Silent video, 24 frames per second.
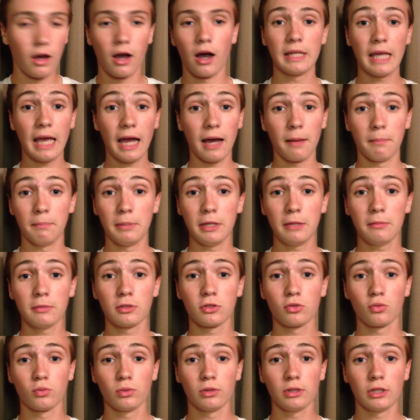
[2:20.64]
Yeah, Beme
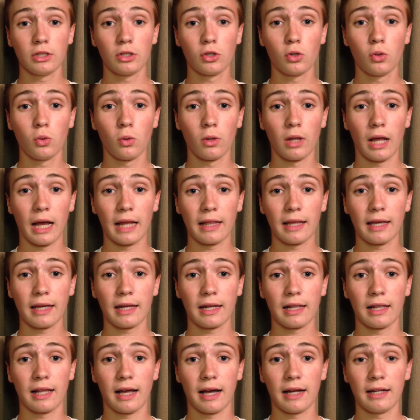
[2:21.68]
is really cool. I like it
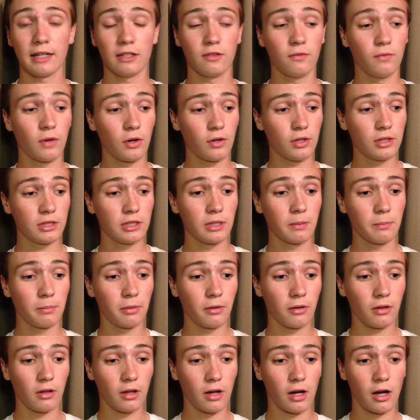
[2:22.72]
a lot. It's very
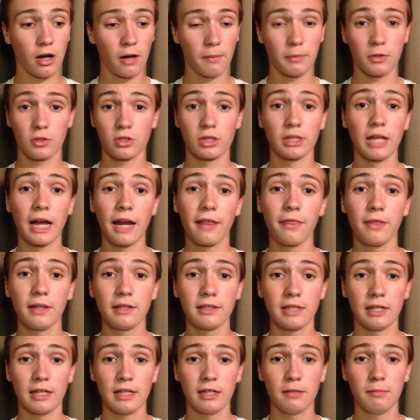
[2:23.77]
simple. Um, there's a lot of things
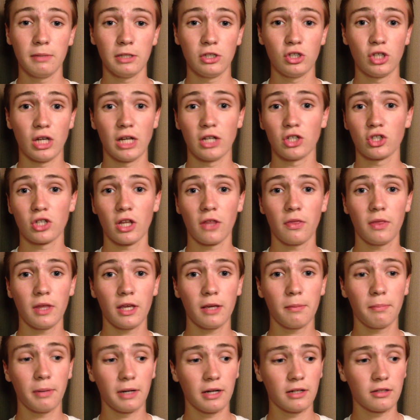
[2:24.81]
that need to be changed, I
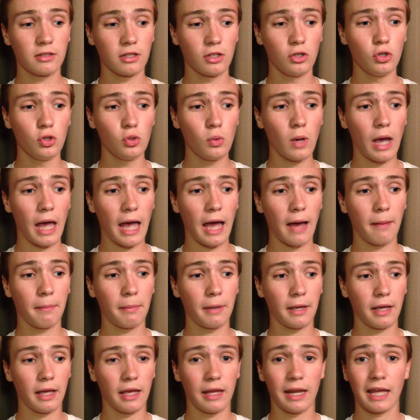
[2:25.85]
think, but it's a new app.
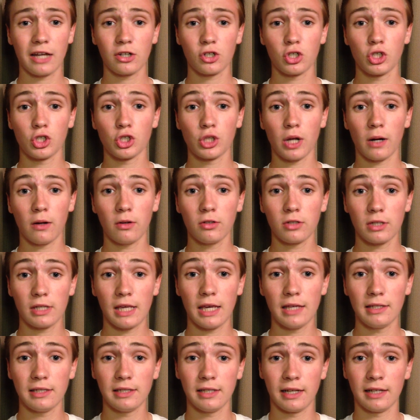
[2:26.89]
And actually, shout out to
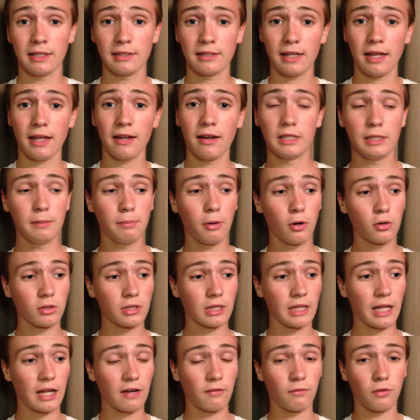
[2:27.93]
Casey Neistat. He posts
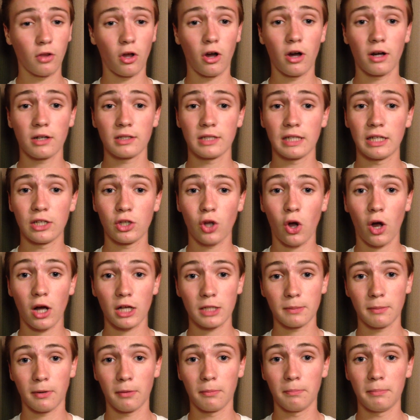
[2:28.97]
a lot of vlogs and he
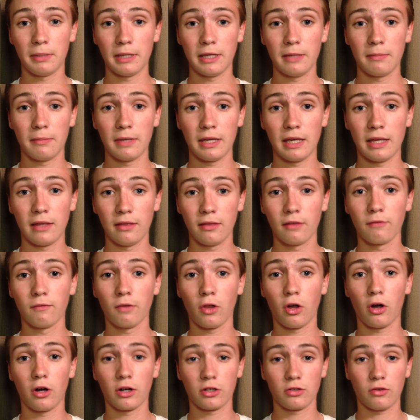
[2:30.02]
talks about Beme in the
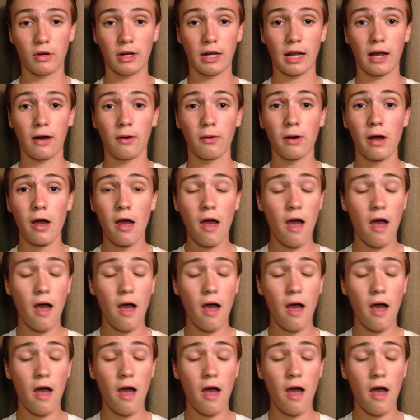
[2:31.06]
vlogs right now.